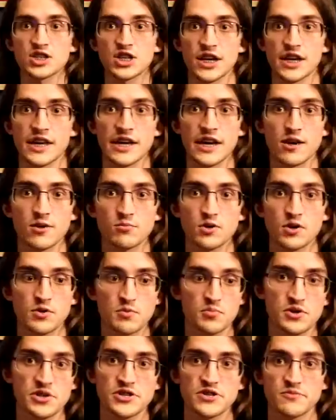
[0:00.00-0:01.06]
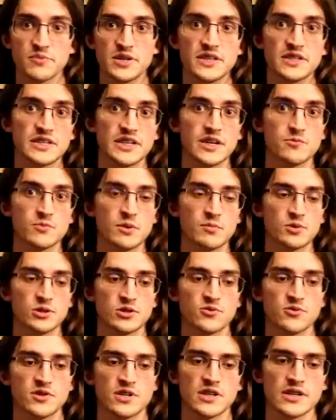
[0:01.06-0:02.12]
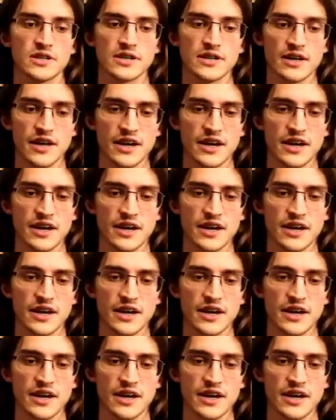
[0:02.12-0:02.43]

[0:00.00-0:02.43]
checking out both Breach of Peace and Rebels Creed.